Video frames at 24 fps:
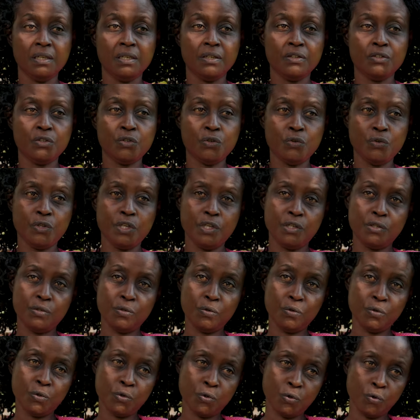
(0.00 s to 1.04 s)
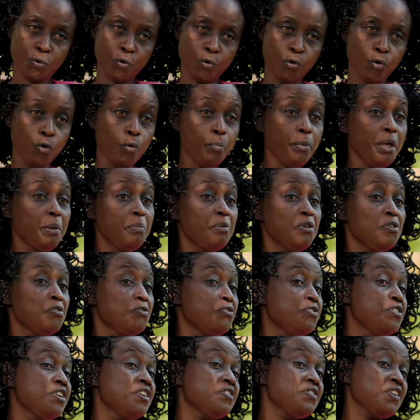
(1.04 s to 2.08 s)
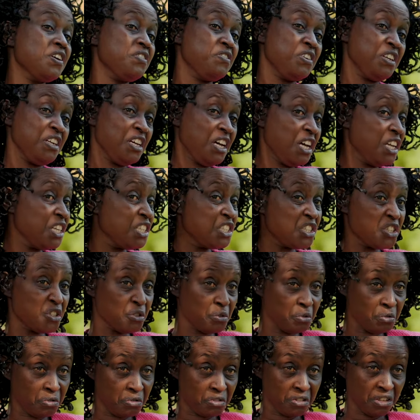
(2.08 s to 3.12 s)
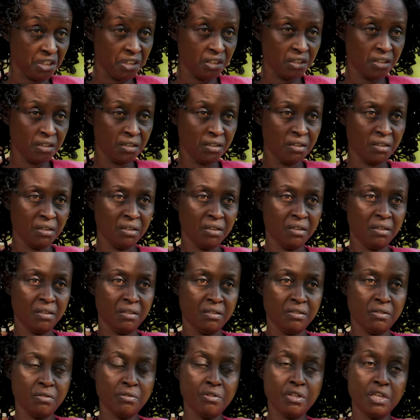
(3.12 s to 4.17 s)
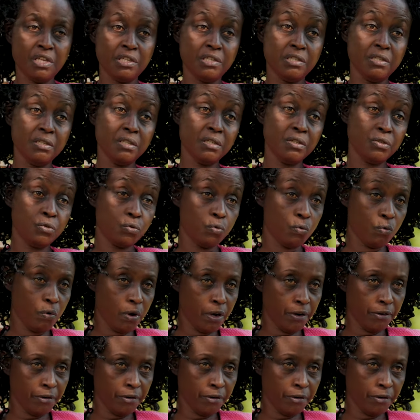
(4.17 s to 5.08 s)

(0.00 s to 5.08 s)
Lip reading: so there's also, or maybe you've never even had children, so there's need to worry.